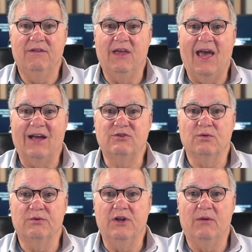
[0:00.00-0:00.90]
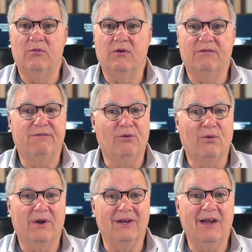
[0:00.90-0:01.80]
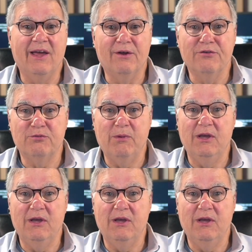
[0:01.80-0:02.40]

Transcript: the actual number of flooring nails